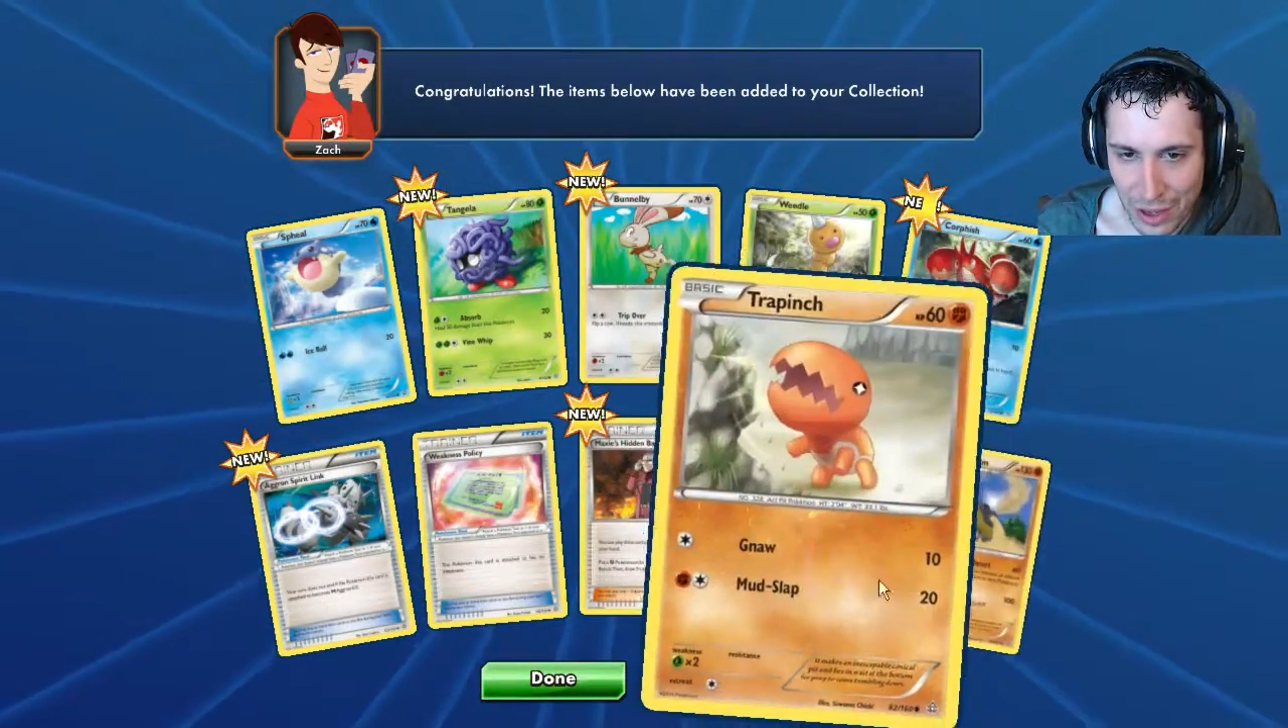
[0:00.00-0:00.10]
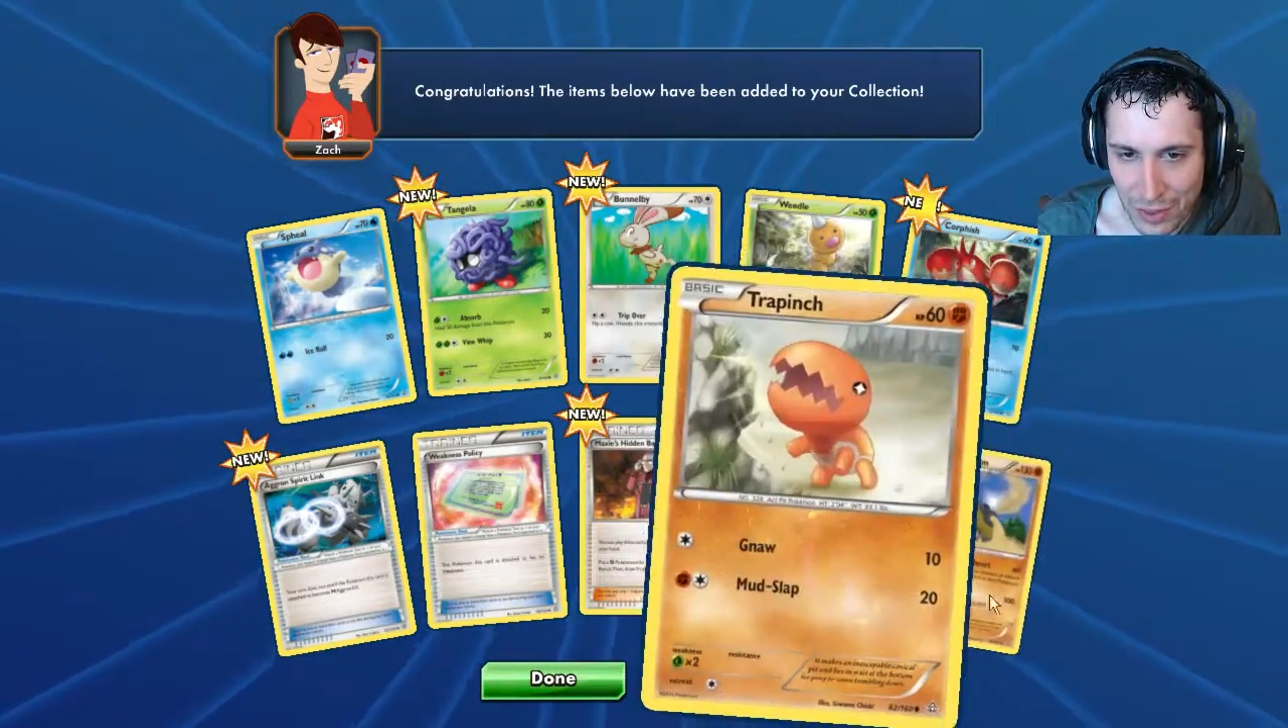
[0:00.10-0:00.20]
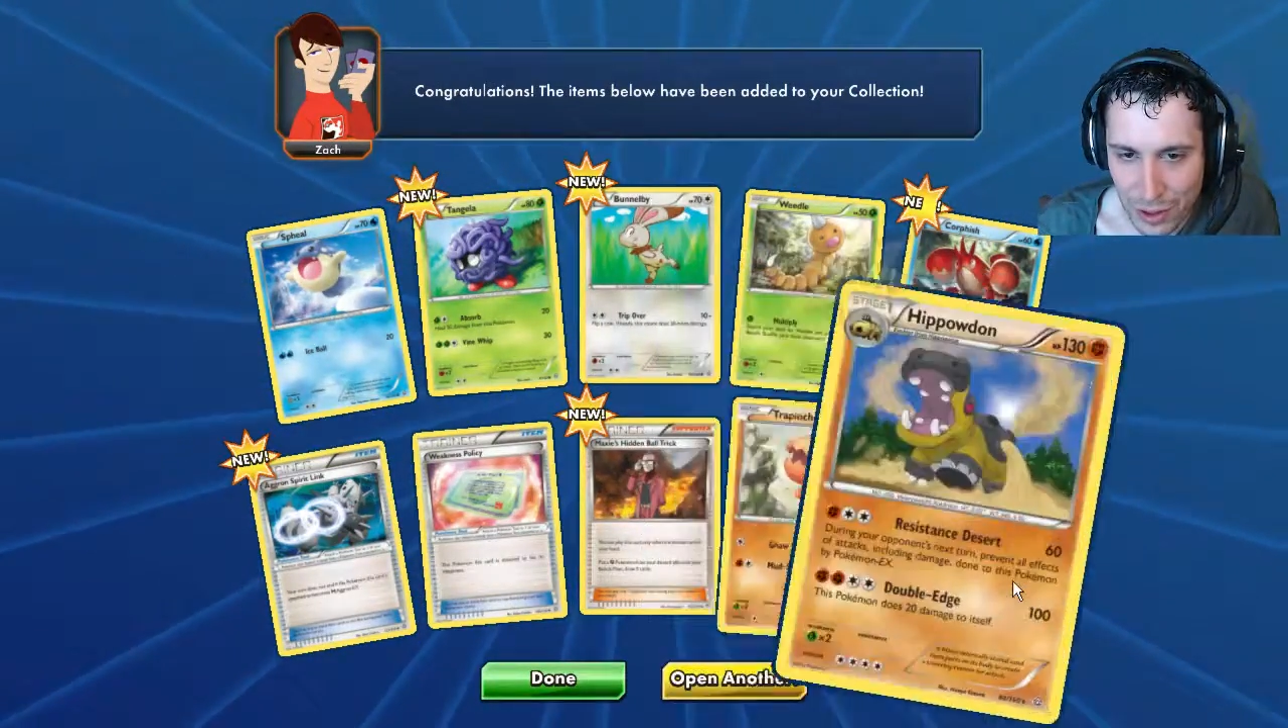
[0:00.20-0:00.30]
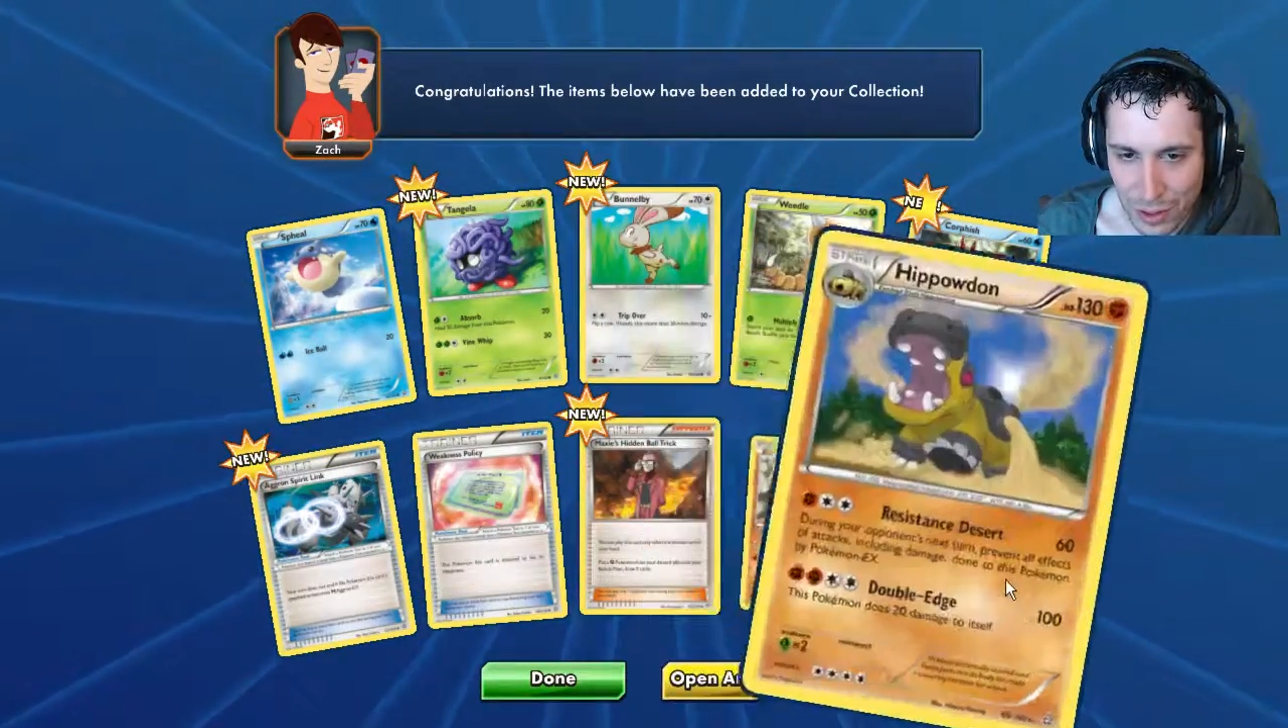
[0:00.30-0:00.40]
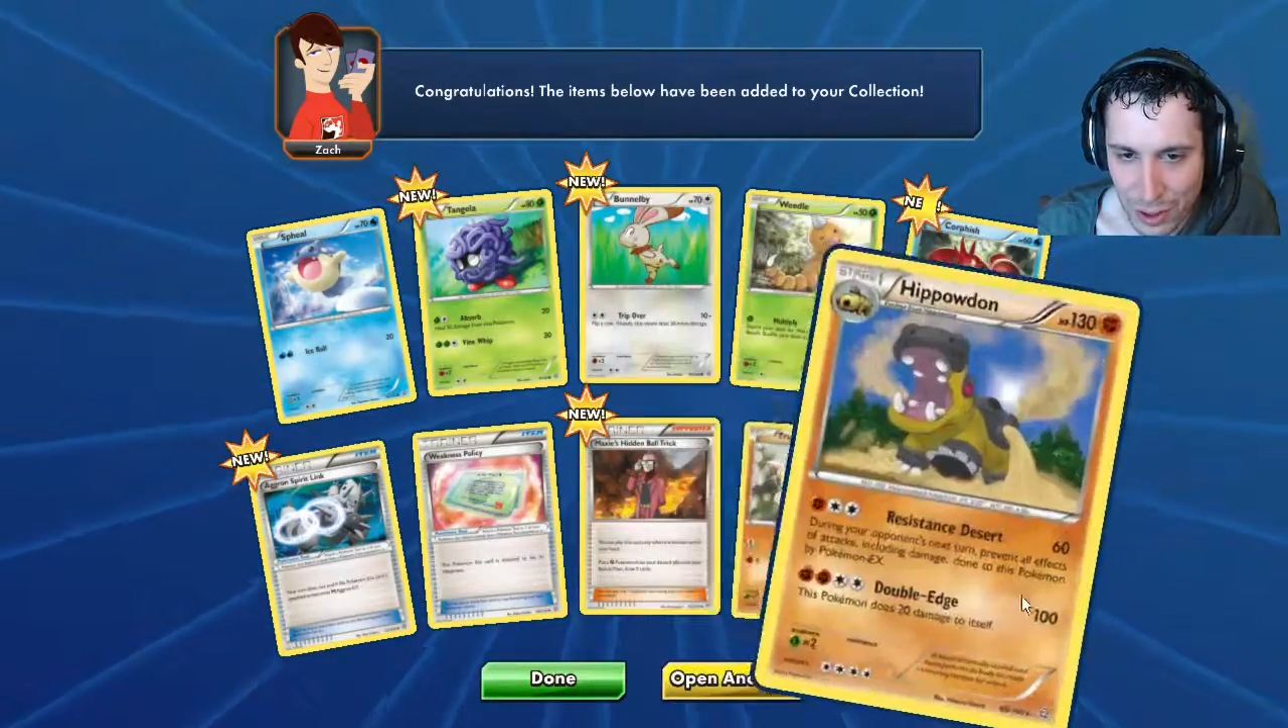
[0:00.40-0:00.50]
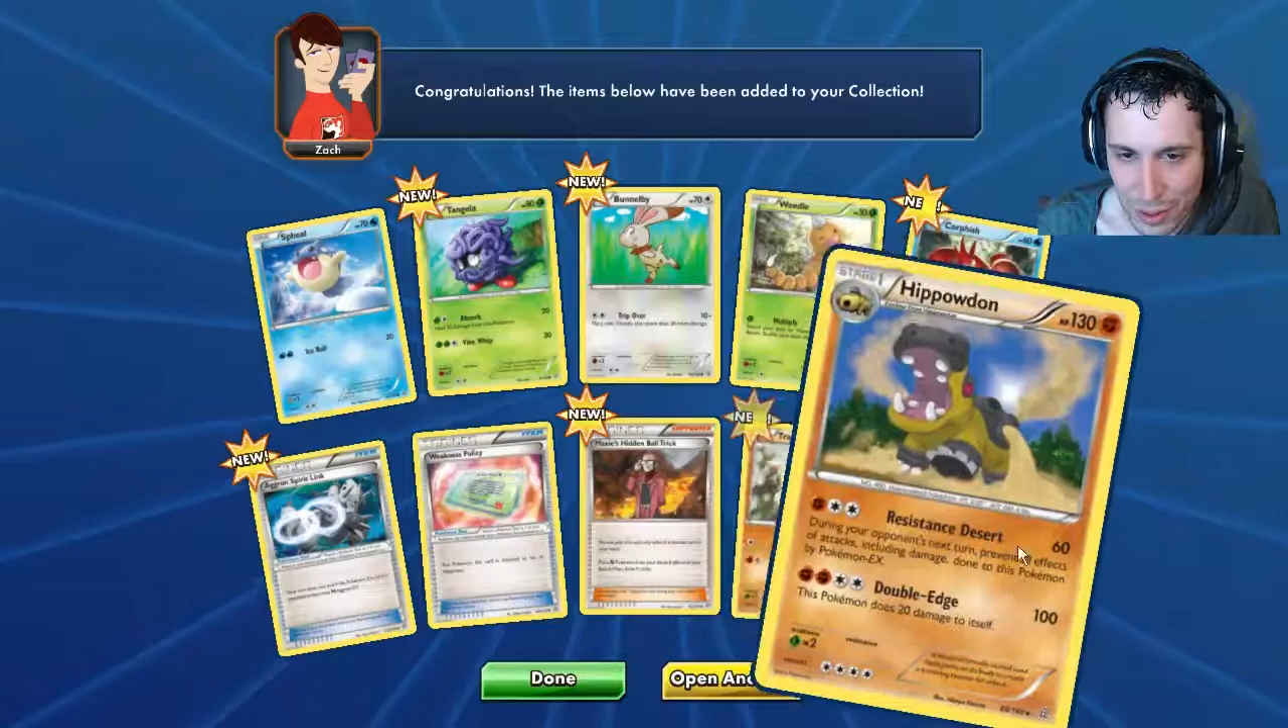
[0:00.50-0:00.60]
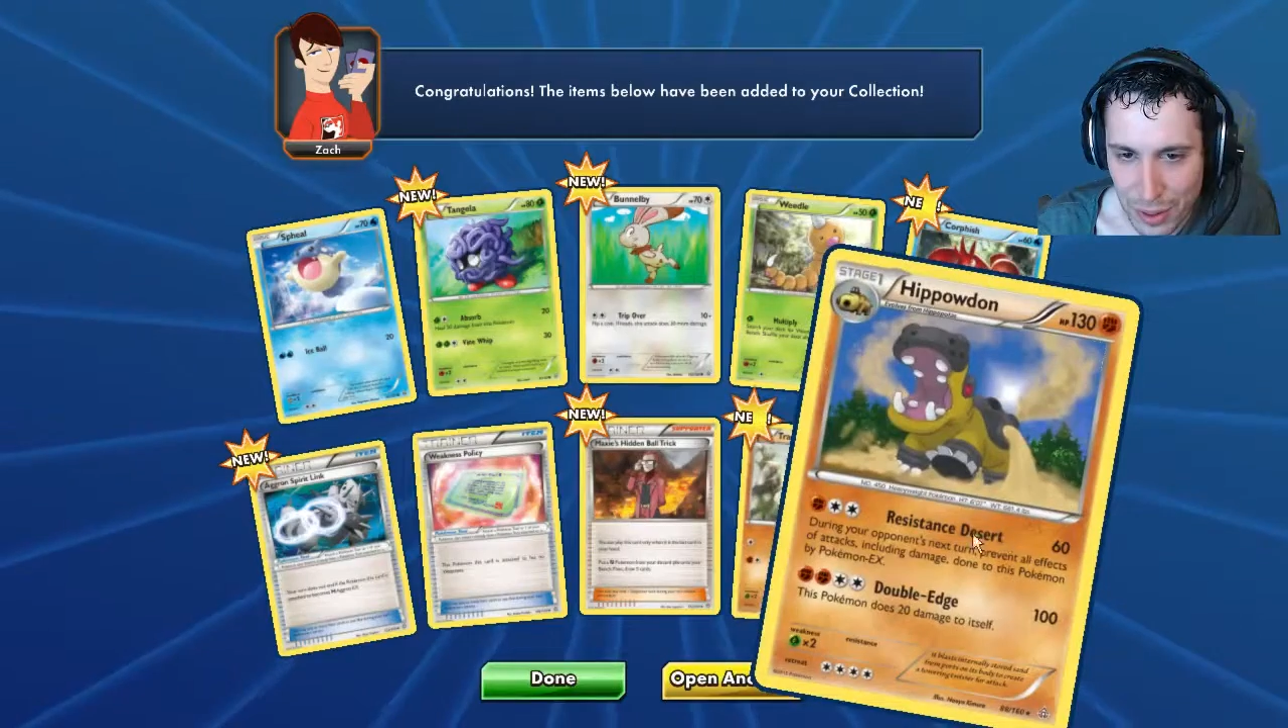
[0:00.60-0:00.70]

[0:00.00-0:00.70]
I think I'm just gonna be